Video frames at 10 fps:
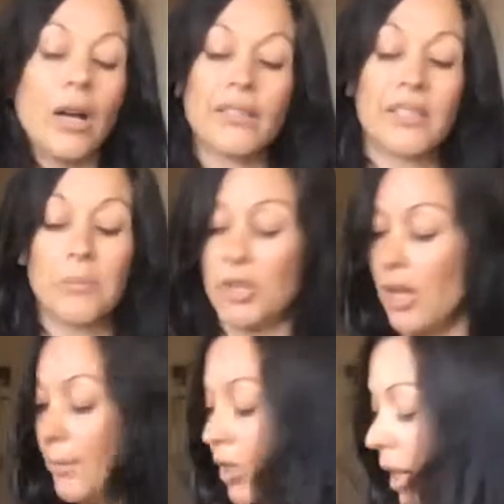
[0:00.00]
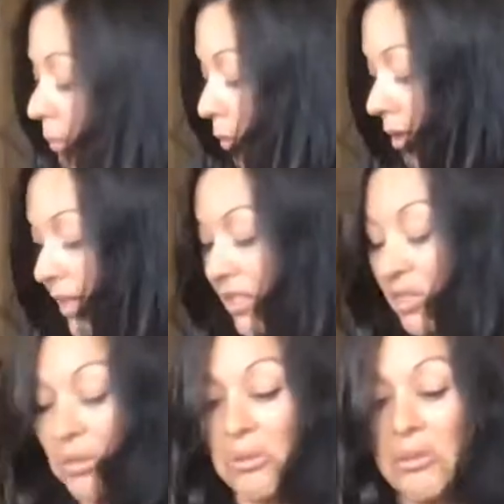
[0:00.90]
Sometimes I put it
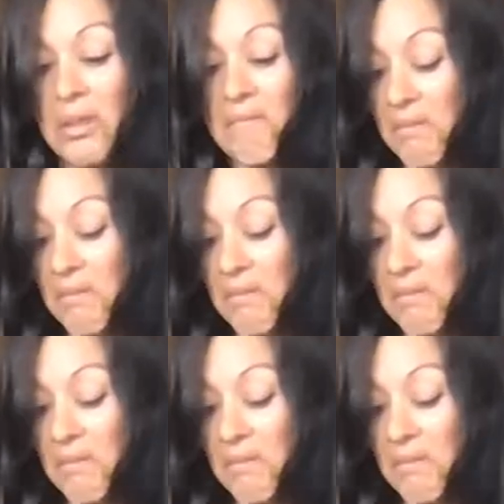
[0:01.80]
into